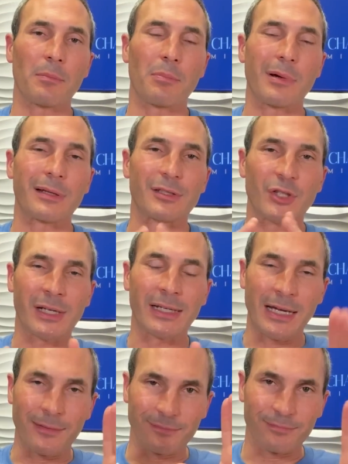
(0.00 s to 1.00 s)
But check it
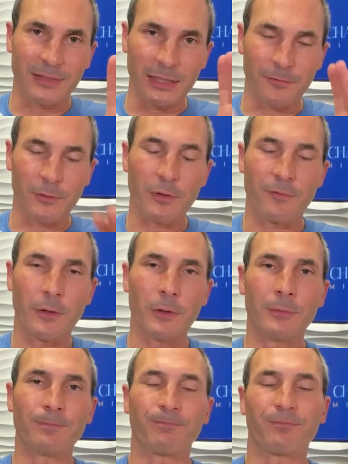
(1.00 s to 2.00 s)
out. Get it for your
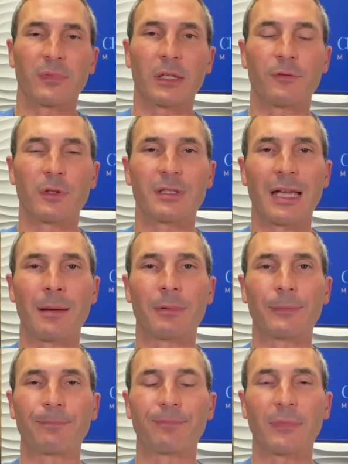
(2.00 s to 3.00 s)
phone, get it for your
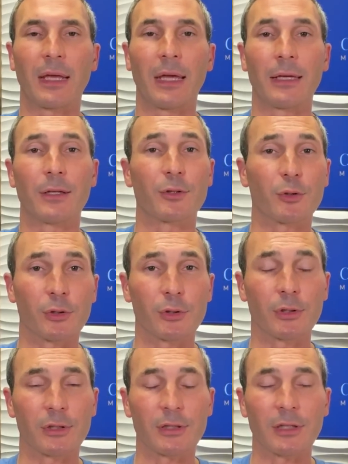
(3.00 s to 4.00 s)
tablet. And it's good,
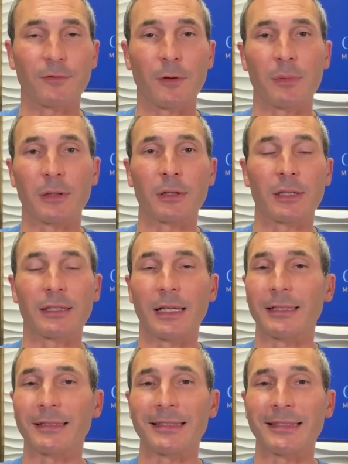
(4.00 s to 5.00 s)
good stuff. I've been looking
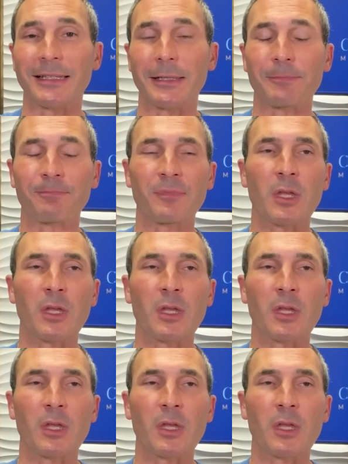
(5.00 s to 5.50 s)
at it today.